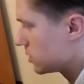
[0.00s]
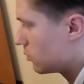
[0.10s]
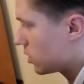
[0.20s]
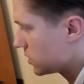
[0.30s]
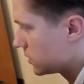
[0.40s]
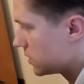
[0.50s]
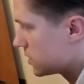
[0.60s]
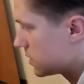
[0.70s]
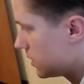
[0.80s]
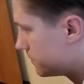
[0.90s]
Washington D
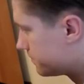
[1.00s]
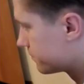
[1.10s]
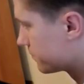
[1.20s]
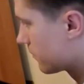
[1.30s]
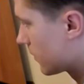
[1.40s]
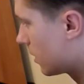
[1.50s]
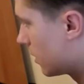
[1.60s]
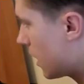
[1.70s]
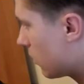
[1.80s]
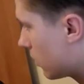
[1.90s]
C?
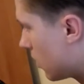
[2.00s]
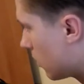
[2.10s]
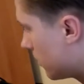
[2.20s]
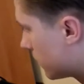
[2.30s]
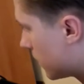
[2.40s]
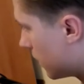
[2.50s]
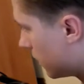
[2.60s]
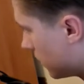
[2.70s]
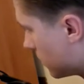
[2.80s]
How How come they?